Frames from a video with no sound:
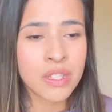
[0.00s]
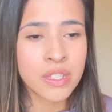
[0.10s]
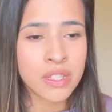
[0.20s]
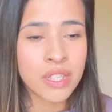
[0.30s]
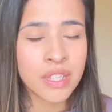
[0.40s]

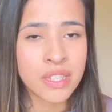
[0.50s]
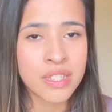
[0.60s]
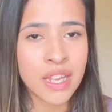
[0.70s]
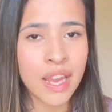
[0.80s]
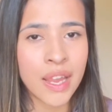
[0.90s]
to this
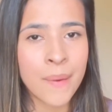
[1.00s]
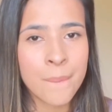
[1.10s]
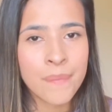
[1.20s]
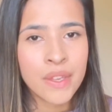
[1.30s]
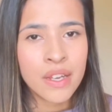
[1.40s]
day.
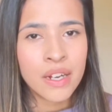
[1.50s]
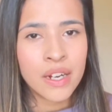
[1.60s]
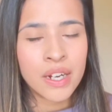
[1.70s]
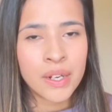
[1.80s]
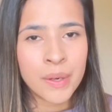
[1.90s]

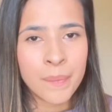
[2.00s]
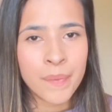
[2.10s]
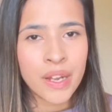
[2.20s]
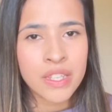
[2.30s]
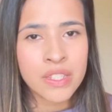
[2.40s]

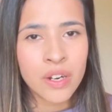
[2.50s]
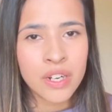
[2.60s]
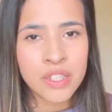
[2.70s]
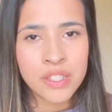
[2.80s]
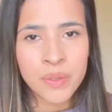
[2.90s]
I
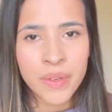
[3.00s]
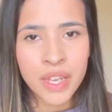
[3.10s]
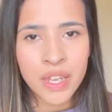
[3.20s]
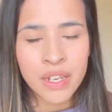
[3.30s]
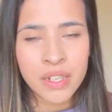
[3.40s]
started
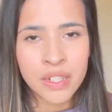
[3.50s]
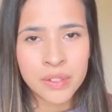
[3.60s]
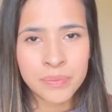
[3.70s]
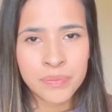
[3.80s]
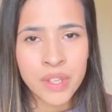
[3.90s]
doing
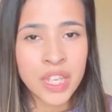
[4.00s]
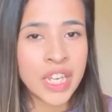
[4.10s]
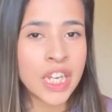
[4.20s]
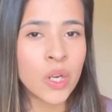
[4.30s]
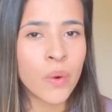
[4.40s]
the
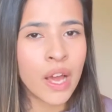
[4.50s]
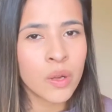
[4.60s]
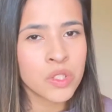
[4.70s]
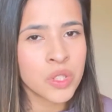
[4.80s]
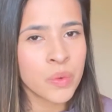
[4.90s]
keto. I
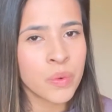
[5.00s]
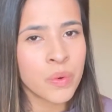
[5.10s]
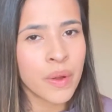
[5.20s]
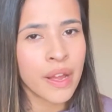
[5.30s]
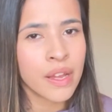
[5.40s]
don't do
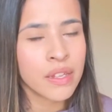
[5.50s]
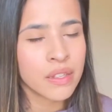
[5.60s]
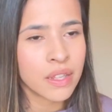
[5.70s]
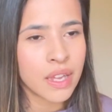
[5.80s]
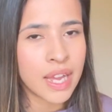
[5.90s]

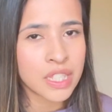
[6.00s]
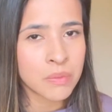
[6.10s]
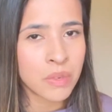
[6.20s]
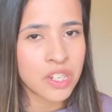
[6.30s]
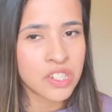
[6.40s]
as
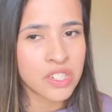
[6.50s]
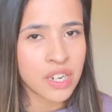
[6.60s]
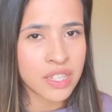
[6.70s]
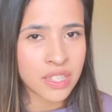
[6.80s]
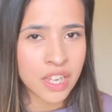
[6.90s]
much
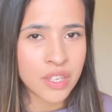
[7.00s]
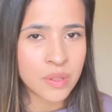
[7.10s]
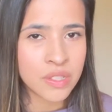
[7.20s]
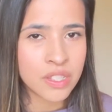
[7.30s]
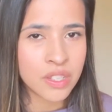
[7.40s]
as I
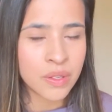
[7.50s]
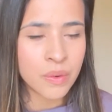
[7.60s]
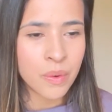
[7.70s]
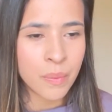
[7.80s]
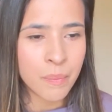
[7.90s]
used
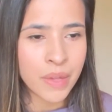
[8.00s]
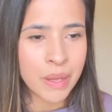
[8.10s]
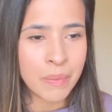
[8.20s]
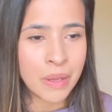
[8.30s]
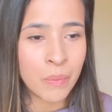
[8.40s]
to,
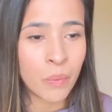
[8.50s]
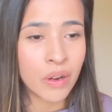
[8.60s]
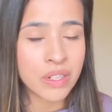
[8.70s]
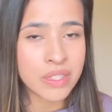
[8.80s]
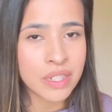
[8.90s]
maybe
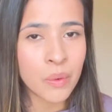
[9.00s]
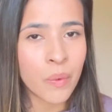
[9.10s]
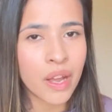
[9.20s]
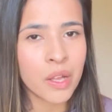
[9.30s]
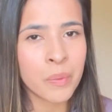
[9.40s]
once in a
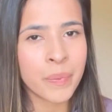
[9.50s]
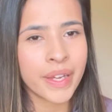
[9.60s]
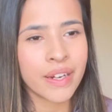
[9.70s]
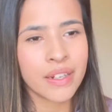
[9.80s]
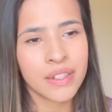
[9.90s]
while, but